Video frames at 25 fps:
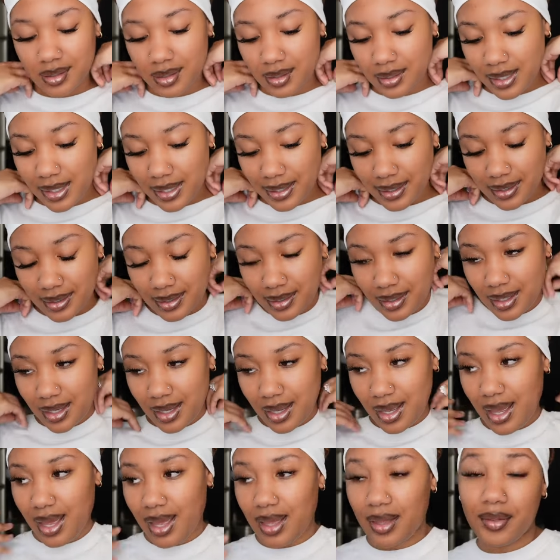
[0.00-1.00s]
Like,
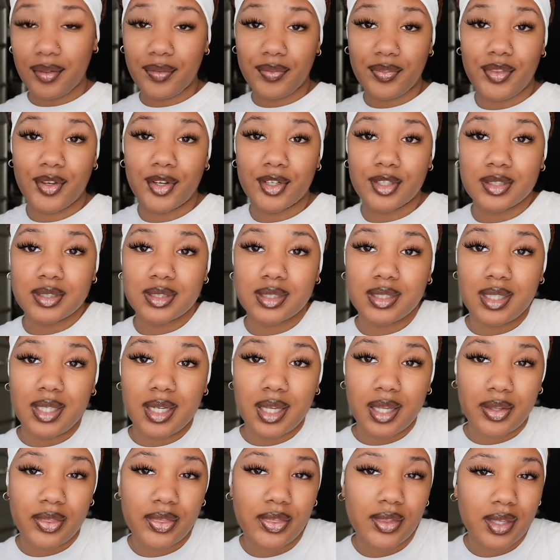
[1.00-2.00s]
there's
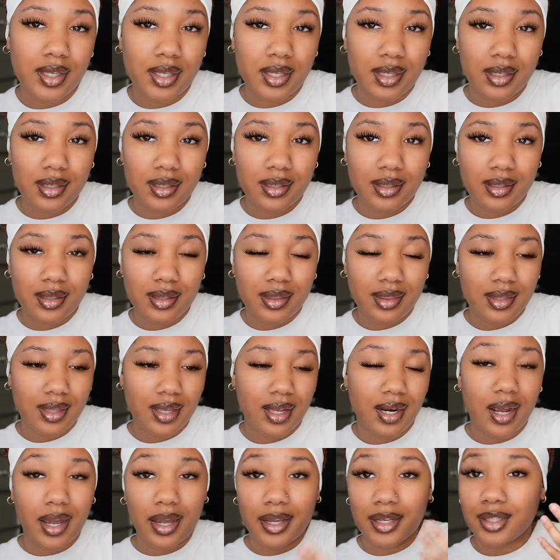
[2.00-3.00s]
nothing
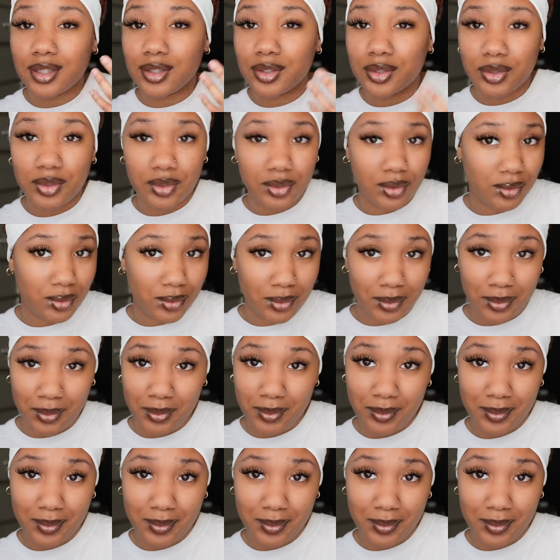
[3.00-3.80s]
that I can do